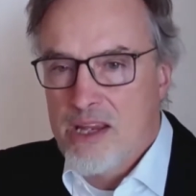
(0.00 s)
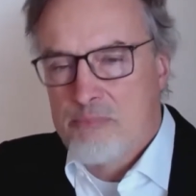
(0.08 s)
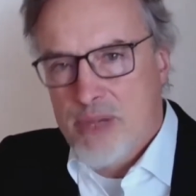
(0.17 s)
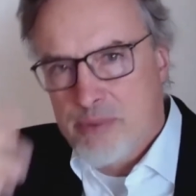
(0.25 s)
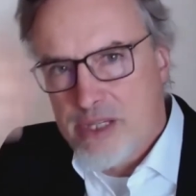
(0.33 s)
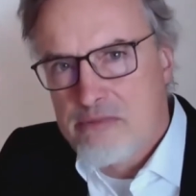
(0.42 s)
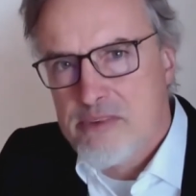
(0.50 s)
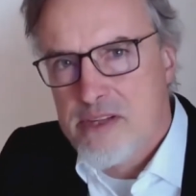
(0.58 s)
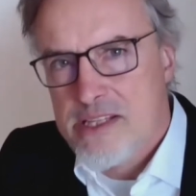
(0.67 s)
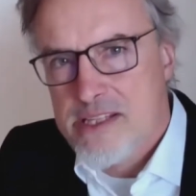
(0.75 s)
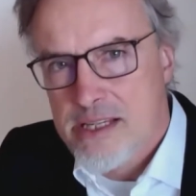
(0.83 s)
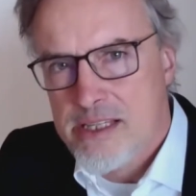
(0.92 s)
maybe even
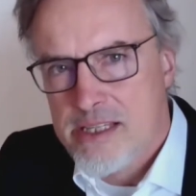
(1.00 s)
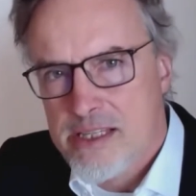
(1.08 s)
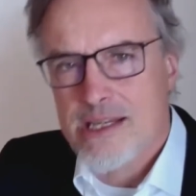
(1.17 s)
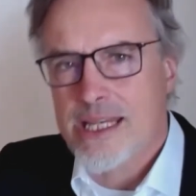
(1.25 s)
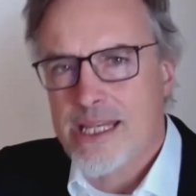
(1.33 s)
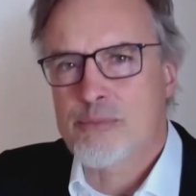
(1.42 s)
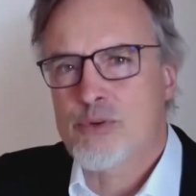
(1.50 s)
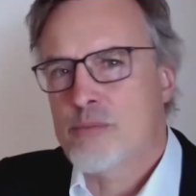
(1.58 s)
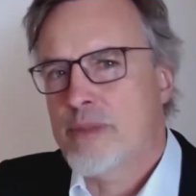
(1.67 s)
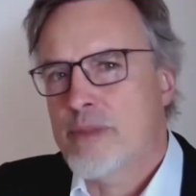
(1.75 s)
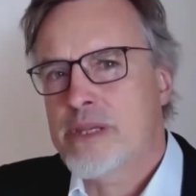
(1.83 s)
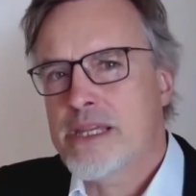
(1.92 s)
in its sleep, or
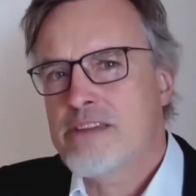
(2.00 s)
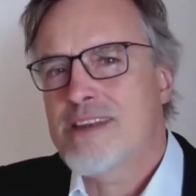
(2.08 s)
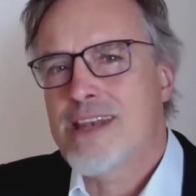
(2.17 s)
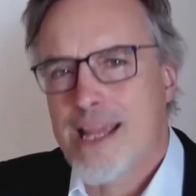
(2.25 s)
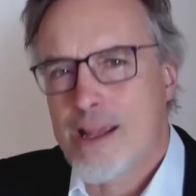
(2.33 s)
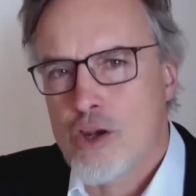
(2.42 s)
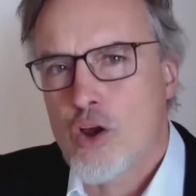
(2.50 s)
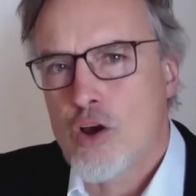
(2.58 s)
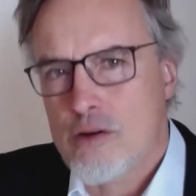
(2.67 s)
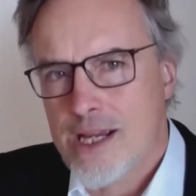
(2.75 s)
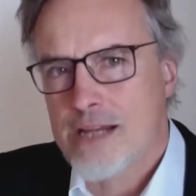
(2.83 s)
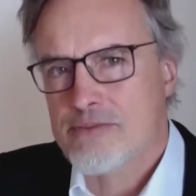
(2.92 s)
maybe even
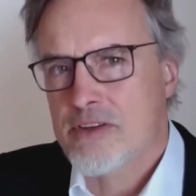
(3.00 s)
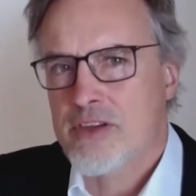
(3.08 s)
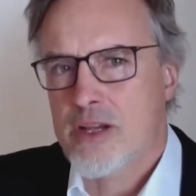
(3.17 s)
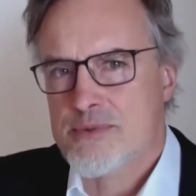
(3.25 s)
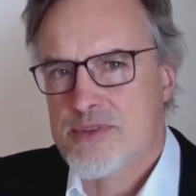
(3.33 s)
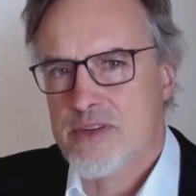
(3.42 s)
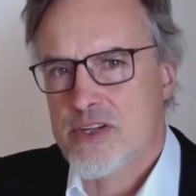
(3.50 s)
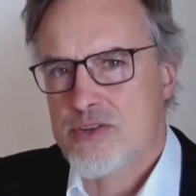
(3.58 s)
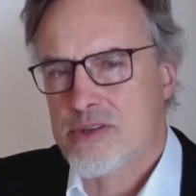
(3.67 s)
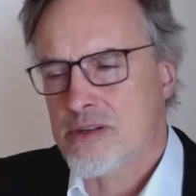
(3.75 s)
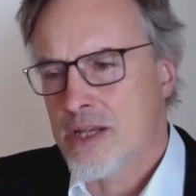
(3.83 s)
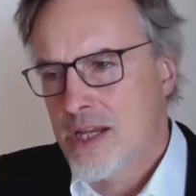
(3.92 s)
long after the
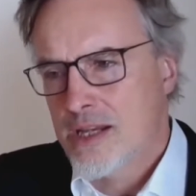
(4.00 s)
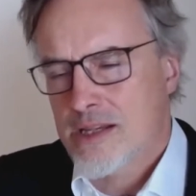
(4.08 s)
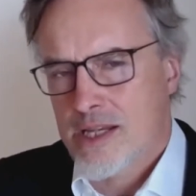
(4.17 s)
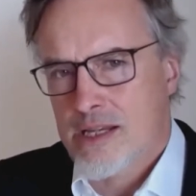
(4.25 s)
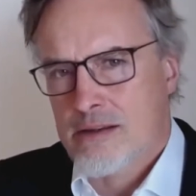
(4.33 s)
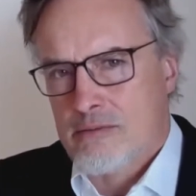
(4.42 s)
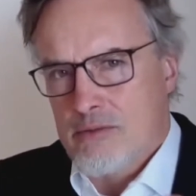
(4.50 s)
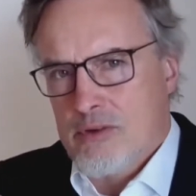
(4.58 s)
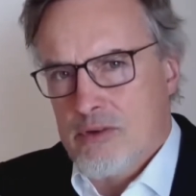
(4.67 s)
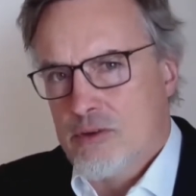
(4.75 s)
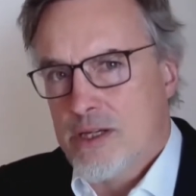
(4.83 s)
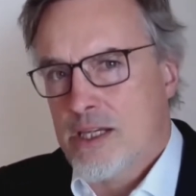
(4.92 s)
observation, can
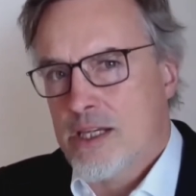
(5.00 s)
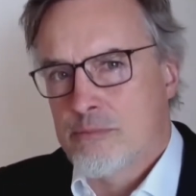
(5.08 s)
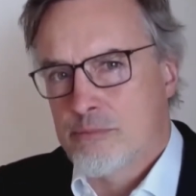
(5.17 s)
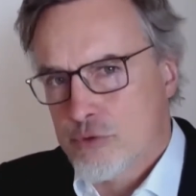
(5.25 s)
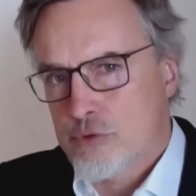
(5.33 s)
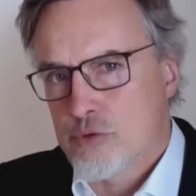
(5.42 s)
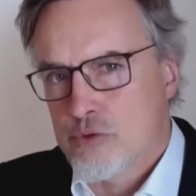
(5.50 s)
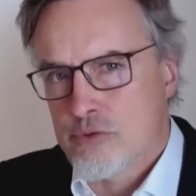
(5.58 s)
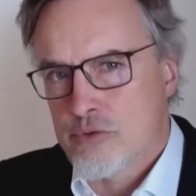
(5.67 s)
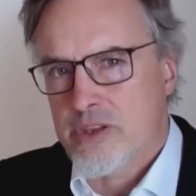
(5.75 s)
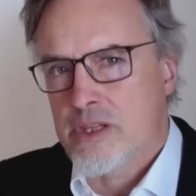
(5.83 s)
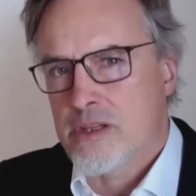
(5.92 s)
greatly improve
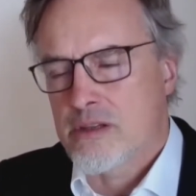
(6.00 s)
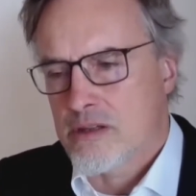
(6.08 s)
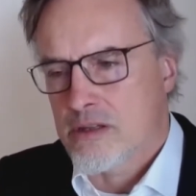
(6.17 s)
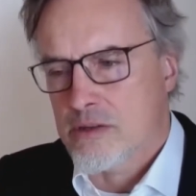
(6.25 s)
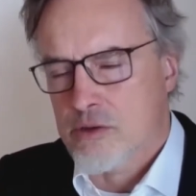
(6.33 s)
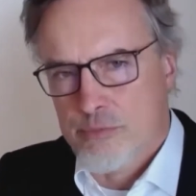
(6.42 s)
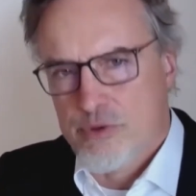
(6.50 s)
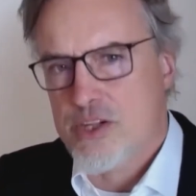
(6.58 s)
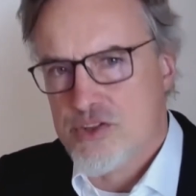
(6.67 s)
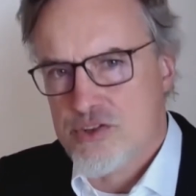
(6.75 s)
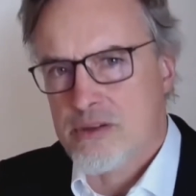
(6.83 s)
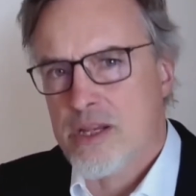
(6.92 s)
the
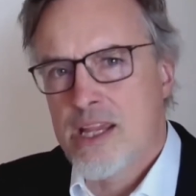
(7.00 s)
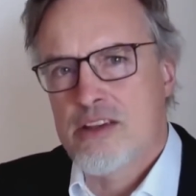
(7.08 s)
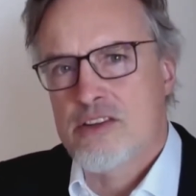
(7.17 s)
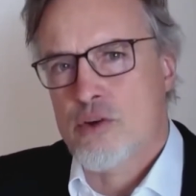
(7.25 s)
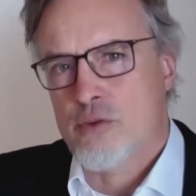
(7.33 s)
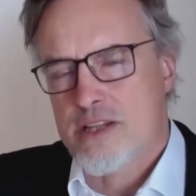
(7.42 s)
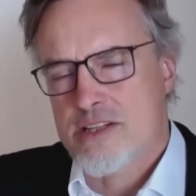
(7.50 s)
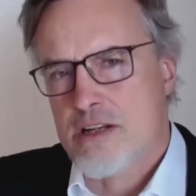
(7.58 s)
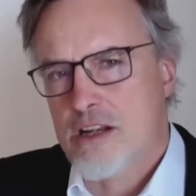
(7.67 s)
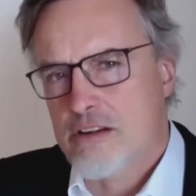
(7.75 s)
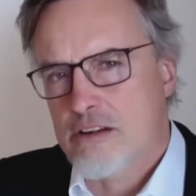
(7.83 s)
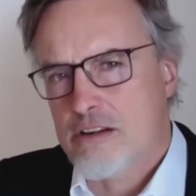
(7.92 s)
compression. So there's a
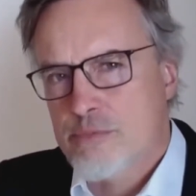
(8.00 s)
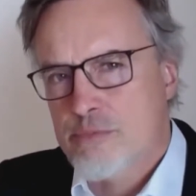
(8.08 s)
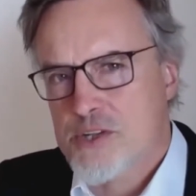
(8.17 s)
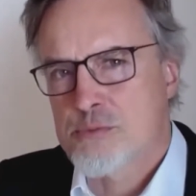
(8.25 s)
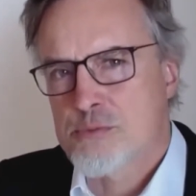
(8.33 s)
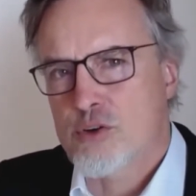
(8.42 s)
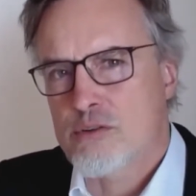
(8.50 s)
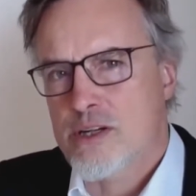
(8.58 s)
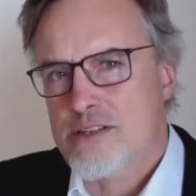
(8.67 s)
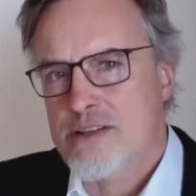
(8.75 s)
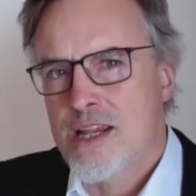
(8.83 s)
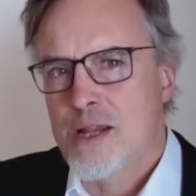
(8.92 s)
lot of compression
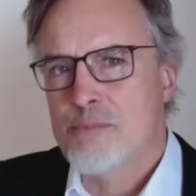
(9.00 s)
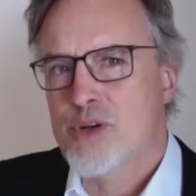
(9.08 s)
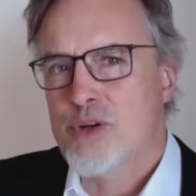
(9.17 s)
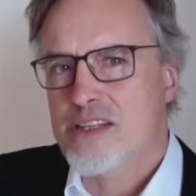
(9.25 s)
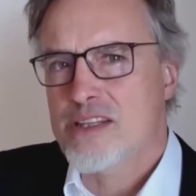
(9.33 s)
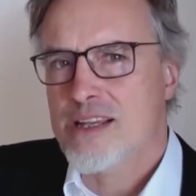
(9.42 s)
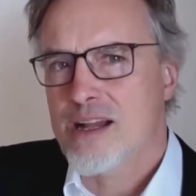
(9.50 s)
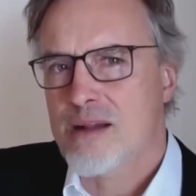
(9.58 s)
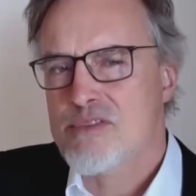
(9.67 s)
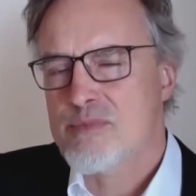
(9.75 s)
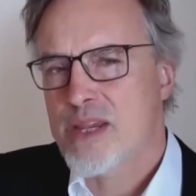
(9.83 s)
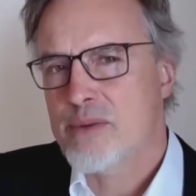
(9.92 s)
progress, but it
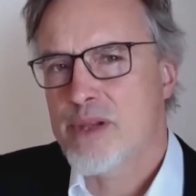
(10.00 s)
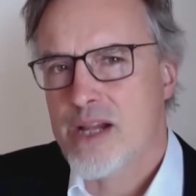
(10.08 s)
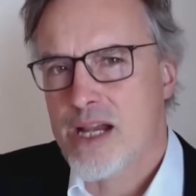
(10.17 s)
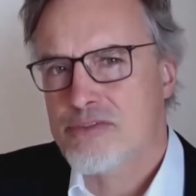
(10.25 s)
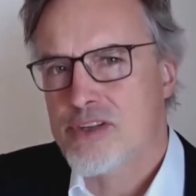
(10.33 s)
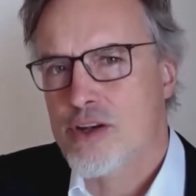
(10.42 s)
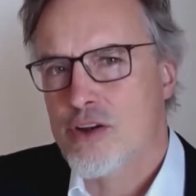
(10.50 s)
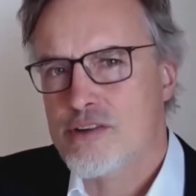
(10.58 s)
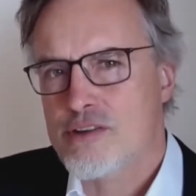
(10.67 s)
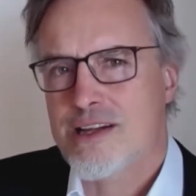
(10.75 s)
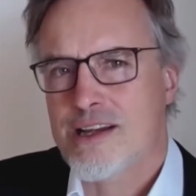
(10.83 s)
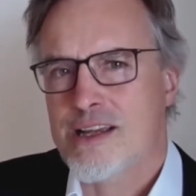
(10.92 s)
comes maybe after a long
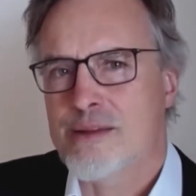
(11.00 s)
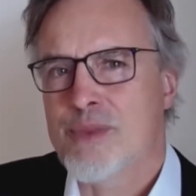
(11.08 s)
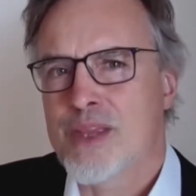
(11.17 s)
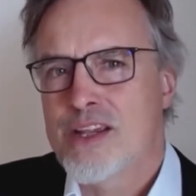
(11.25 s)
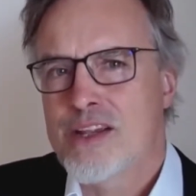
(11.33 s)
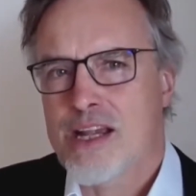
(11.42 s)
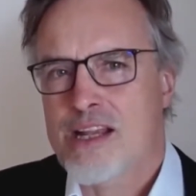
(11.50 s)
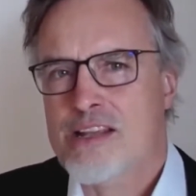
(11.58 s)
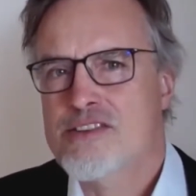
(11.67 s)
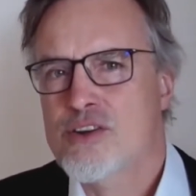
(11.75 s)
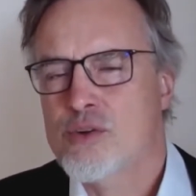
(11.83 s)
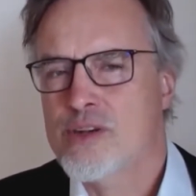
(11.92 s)
time. And
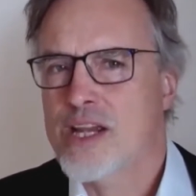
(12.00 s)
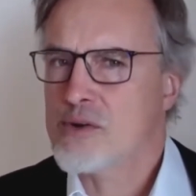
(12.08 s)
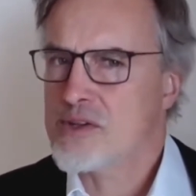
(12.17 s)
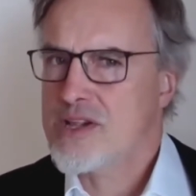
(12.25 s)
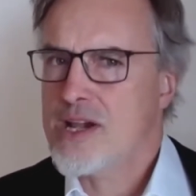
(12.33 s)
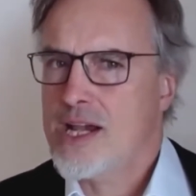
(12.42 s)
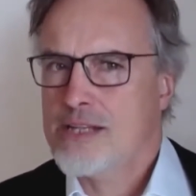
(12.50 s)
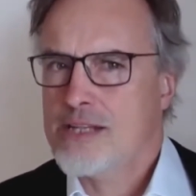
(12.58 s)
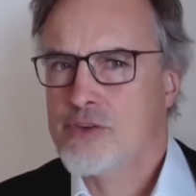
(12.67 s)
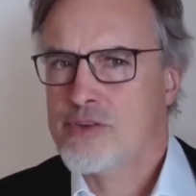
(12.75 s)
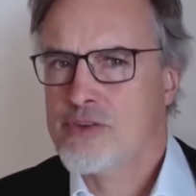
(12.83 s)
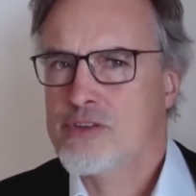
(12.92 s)
so now it's hard for
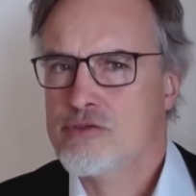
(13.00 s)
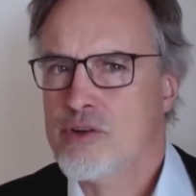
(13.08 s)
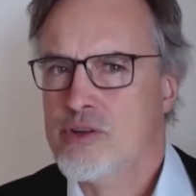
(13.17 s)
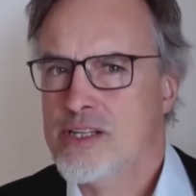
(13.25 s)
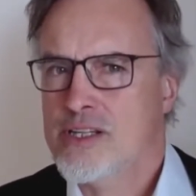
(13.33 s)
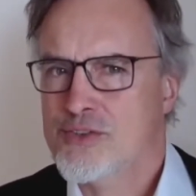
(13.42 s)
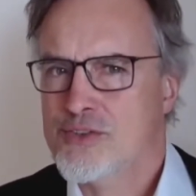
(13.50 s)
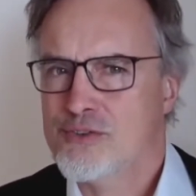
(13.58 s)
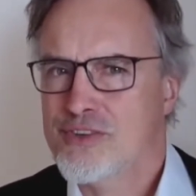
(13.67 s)
the controller to